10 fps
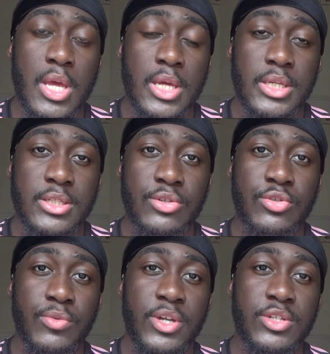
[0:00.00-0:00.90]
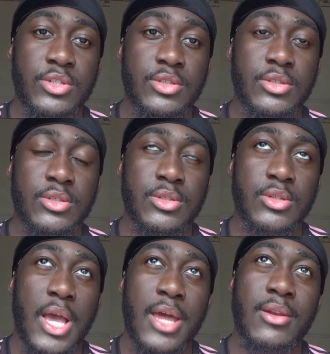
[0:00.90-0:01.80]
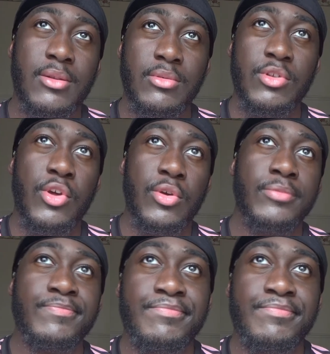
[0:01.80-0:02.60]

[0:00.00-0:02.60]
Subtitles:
situations and, you know,